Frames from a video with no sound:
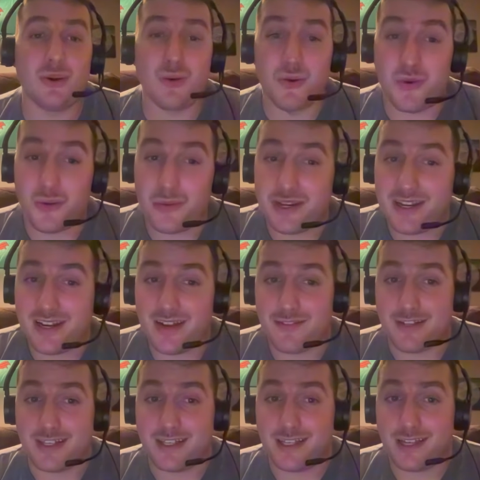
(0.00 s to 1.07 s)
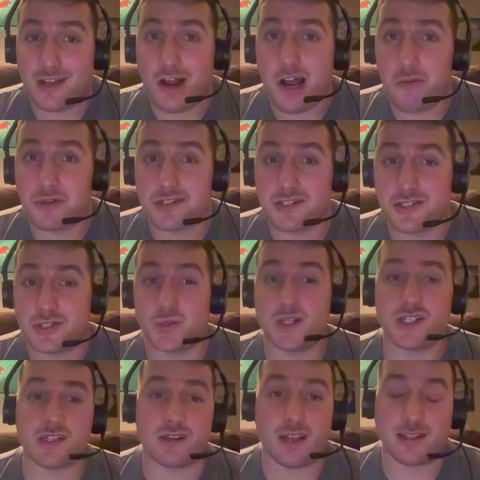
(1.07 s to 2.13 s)
or we could have a Igawa
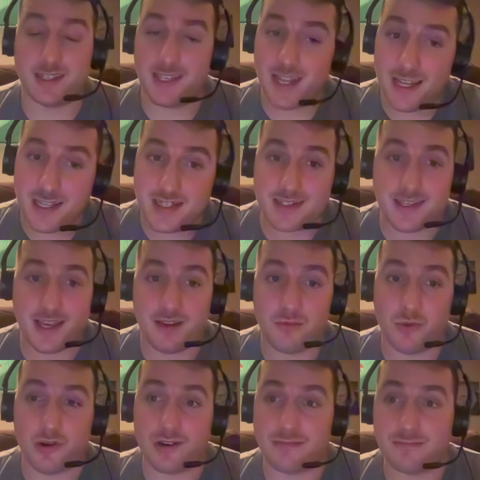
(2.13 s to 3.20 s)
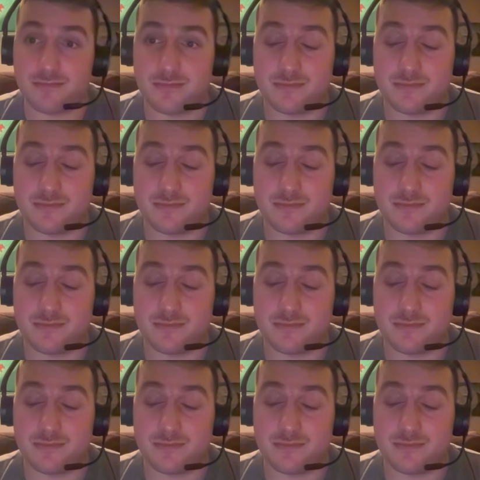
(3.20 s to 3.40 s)
situation like the Yankees had where